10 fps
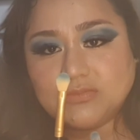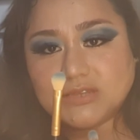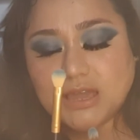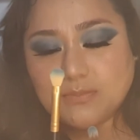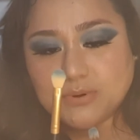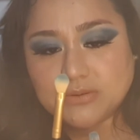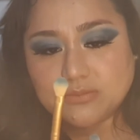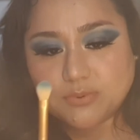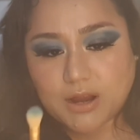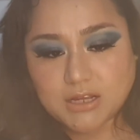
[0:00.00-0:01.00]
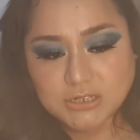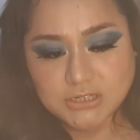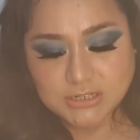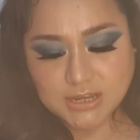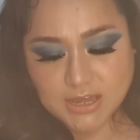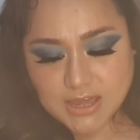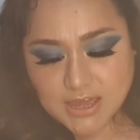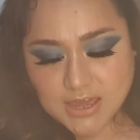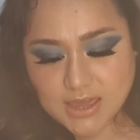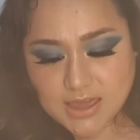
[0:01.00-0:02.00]
tapered brush.
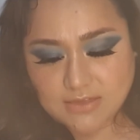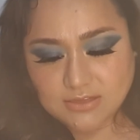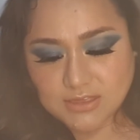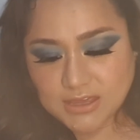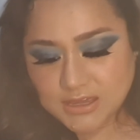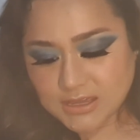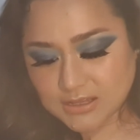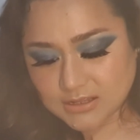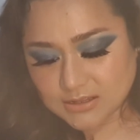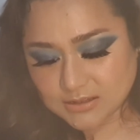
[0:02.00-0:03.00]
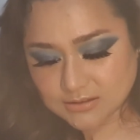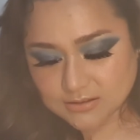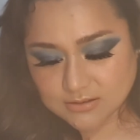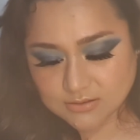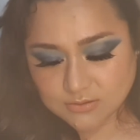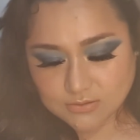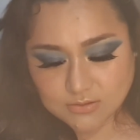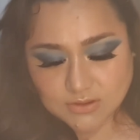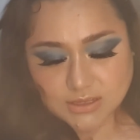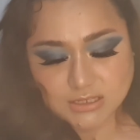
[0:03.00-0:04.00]
And then
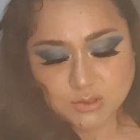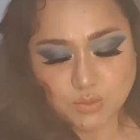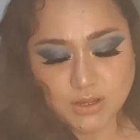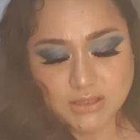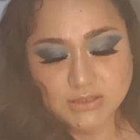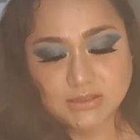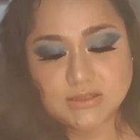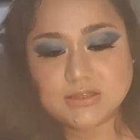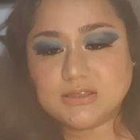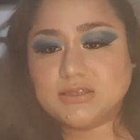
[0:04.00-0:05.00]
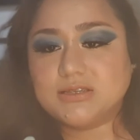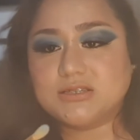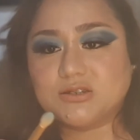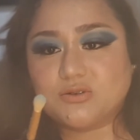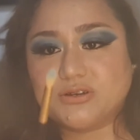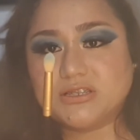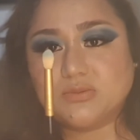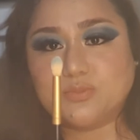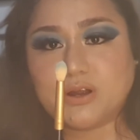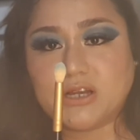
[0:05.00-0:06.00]
this one, this
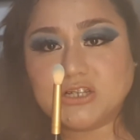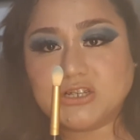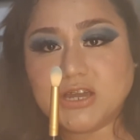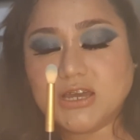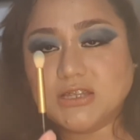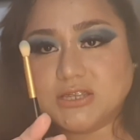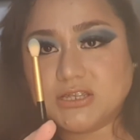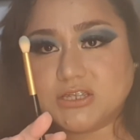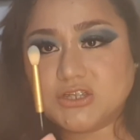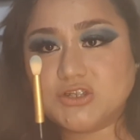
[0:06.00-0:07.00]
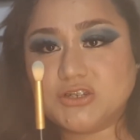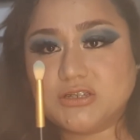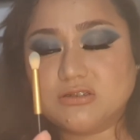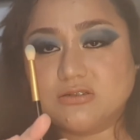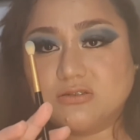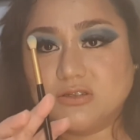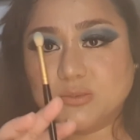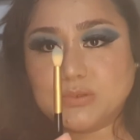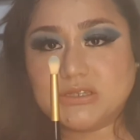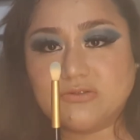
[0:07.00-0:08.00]
crisp brush, this is just
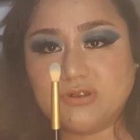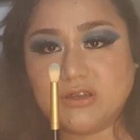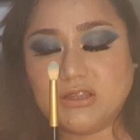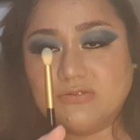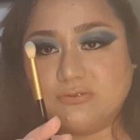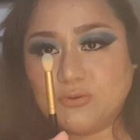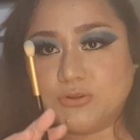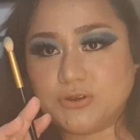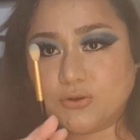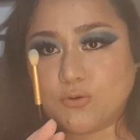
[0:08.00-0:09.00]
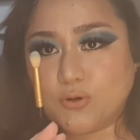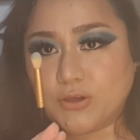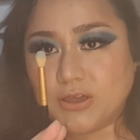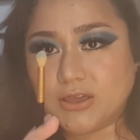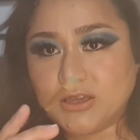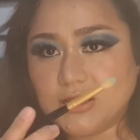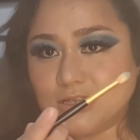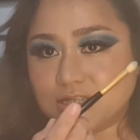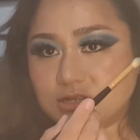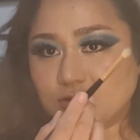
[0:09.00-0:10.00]
specifically for the koi
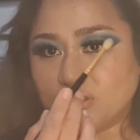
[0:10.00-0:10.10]
so